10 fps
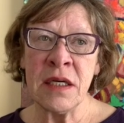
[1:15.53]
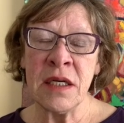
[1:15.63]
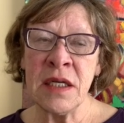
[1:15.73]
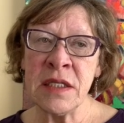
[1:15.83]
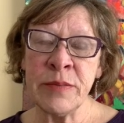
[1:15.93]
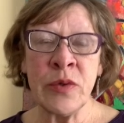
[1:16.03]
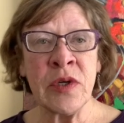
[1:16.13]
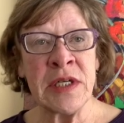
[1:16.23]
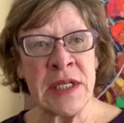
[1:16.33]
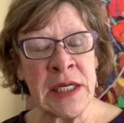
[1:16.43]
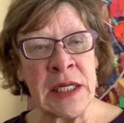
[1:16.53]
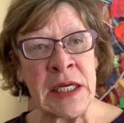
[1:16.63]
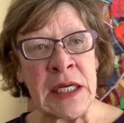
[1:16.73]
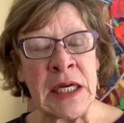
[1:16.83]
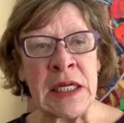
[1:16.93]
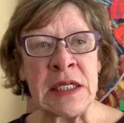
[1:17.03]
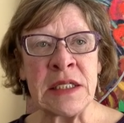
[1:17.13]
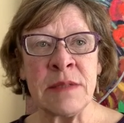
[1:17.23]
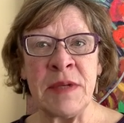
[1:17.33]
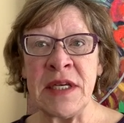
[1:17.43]
as poor and needy, and it
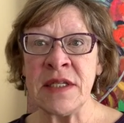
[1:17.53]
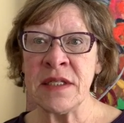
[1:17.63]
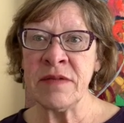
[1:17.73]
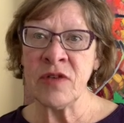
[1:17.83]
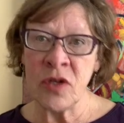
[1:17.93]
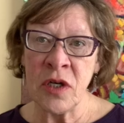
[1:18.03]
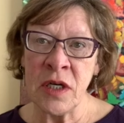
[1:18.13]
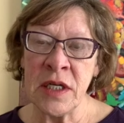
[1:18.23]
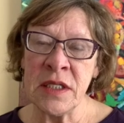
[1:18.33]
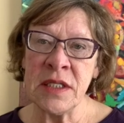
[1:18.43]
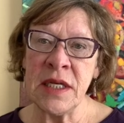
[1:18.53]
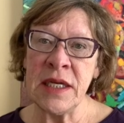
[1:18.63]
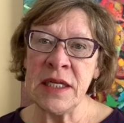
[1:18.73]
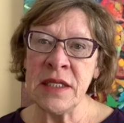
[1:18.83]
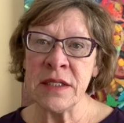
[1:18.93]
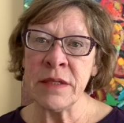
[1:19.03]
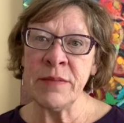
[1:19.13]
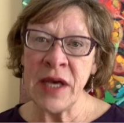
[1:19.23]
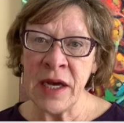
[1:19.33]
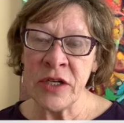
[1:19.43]
speaks of God's and His
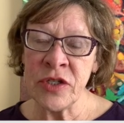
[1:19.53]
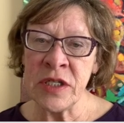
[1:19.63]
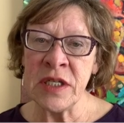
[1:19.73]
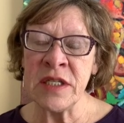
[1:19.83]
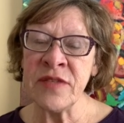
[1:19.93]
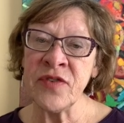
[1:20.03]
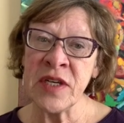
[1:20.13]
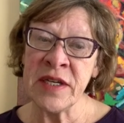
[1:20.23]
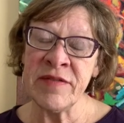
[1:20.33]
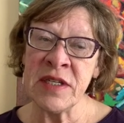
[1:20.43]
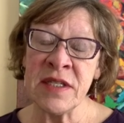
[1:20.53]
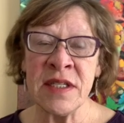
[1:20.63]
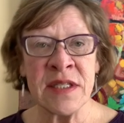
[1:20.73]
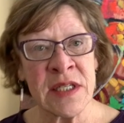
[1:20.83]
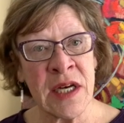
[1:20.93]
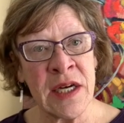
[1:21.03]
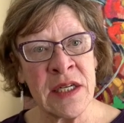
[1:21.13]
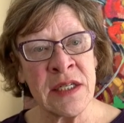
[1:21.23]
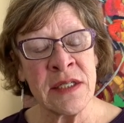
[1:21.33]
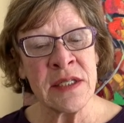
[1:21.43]
compassion, His forgiveness, His
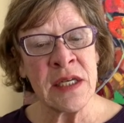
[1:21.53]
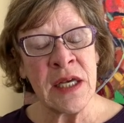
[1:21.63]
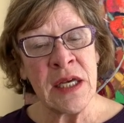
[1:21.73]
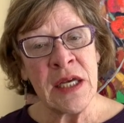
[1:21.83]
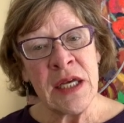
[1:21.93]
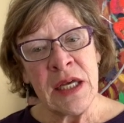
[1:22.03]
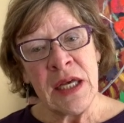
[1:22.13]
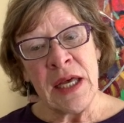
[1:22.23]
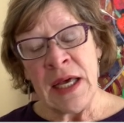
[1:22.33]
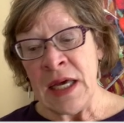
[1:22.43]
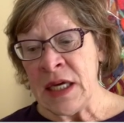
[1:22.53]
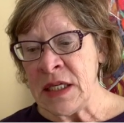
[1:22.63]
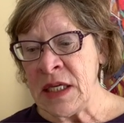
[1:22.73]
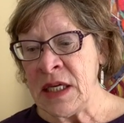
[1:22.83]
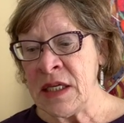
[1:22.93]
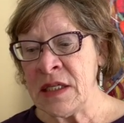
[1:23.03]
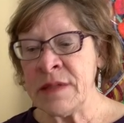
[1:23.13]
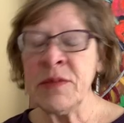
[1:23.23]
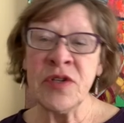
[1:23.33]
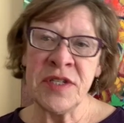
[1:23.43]
kindness, and His
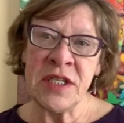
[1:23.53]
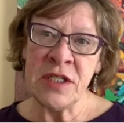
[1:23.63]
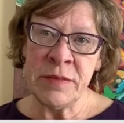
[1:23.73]
mercy to